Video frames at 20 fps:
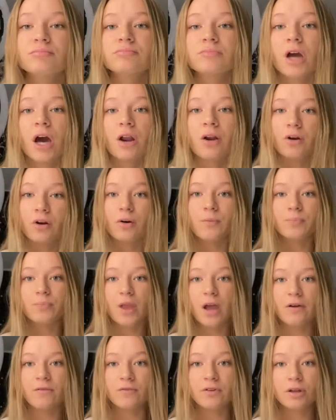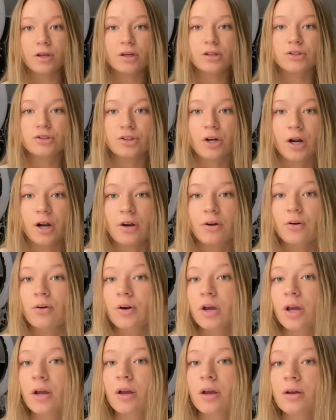I don't know, I feel like it dried
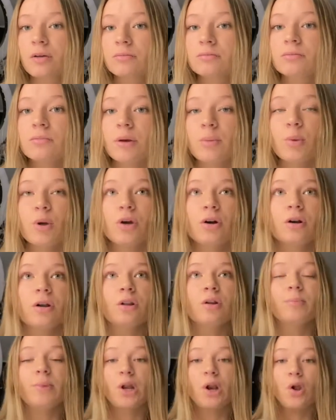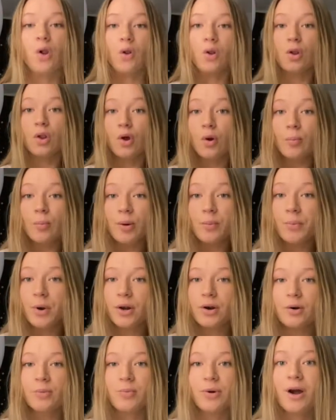okay, maybe could have been a little bit
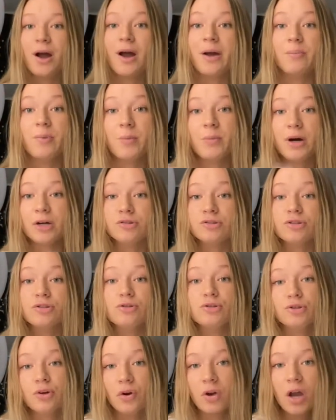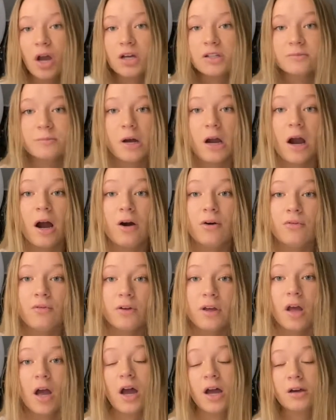better, but I'm about to show you guys my
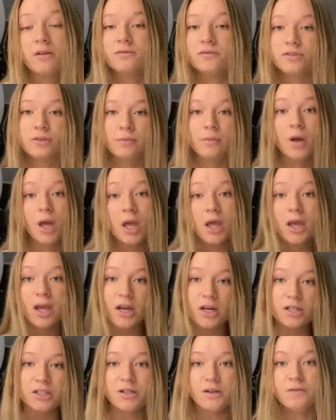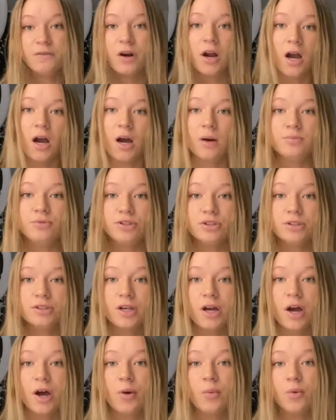outfit. I have some different options
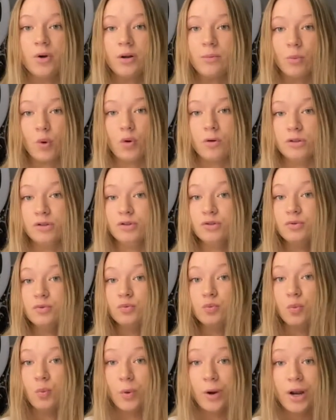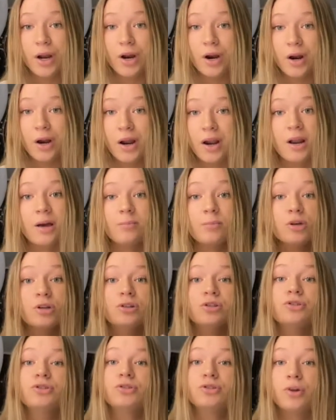on what I'm going to wear and I'm
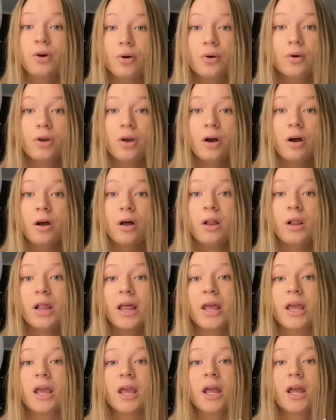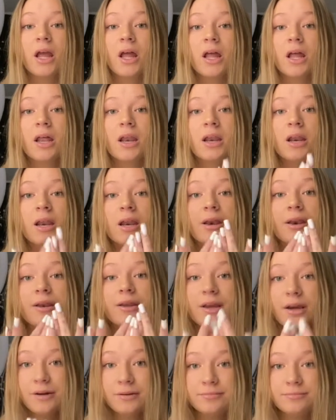gonna show y'all, and
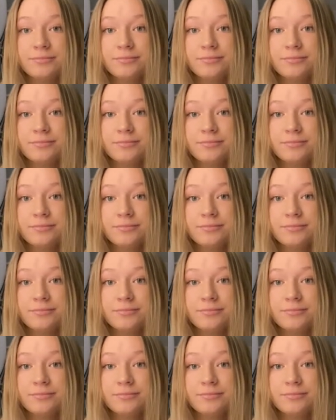yeah.